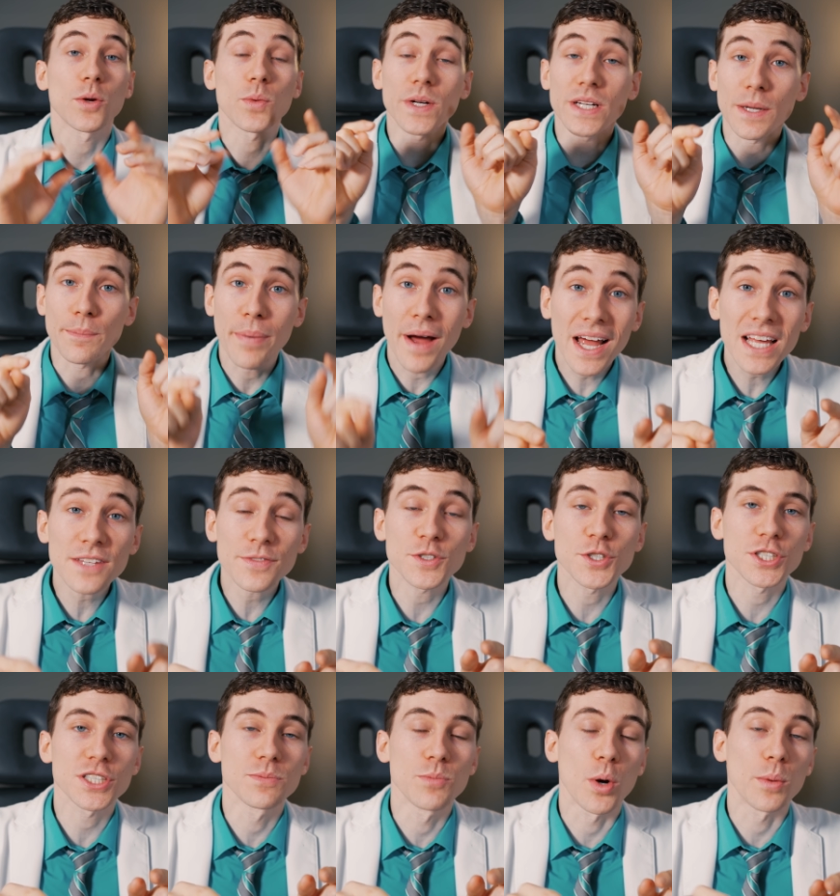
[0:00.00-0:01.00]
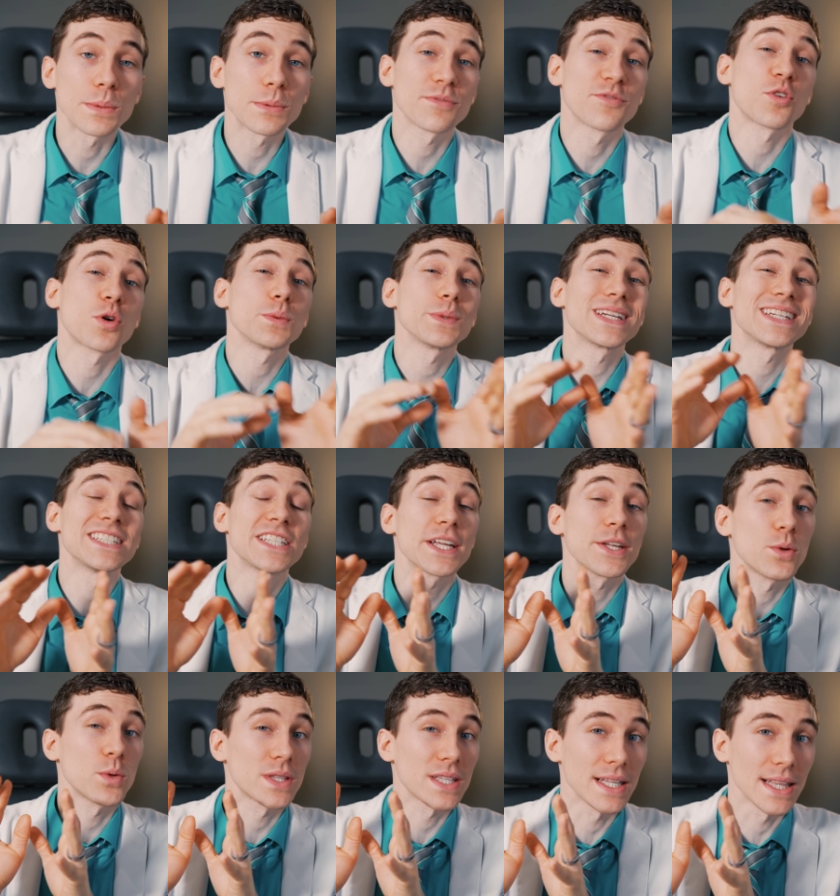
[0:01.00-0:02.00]
Now we're going to pause for just a moment before we
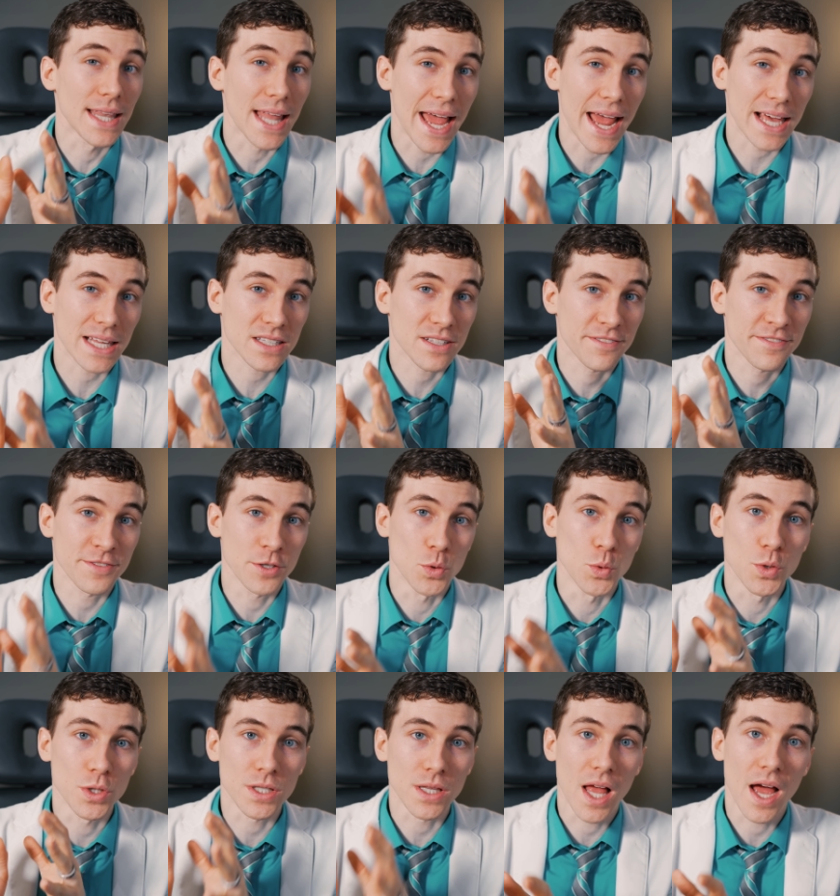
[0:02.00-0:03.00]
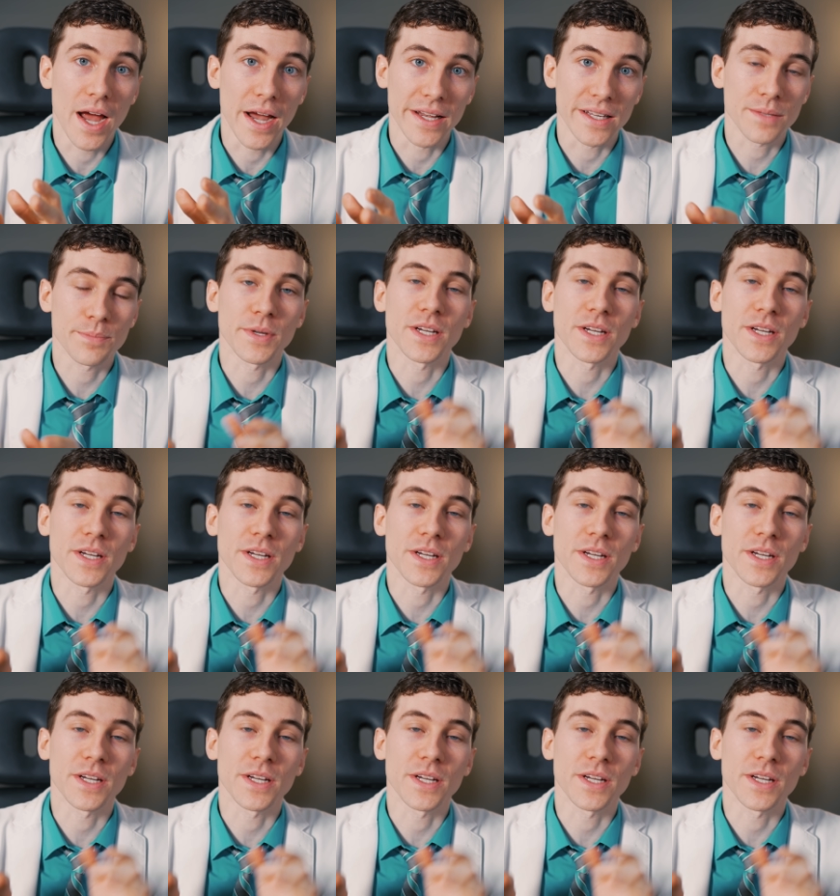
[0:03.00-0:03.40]
continue with the last few slides,